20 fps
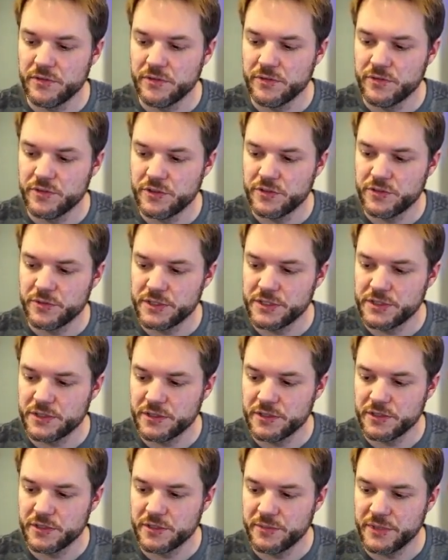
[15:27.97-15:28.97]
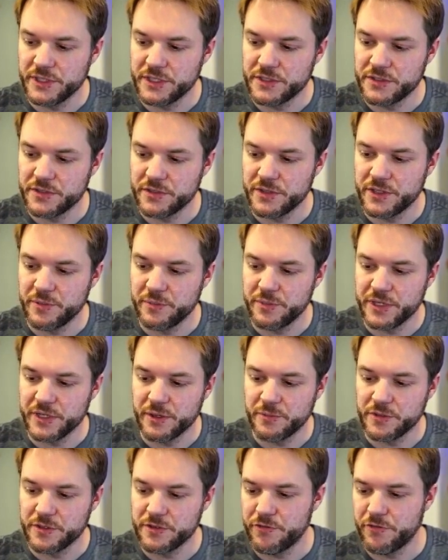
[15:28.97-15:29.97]
Twist it a little bit so that it
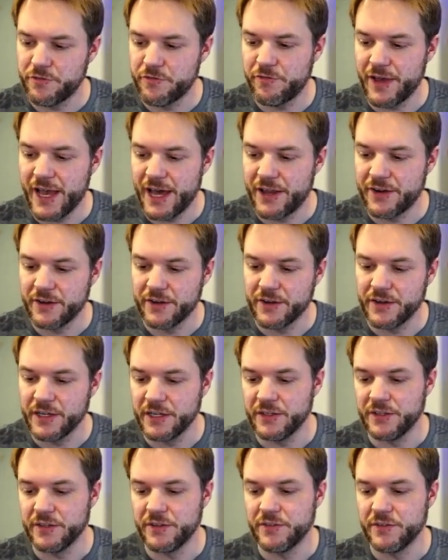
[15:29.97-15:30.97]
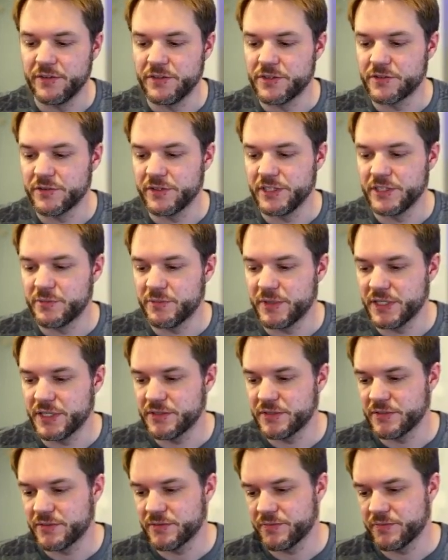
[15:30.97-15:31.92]
becomes fatter in the screen space.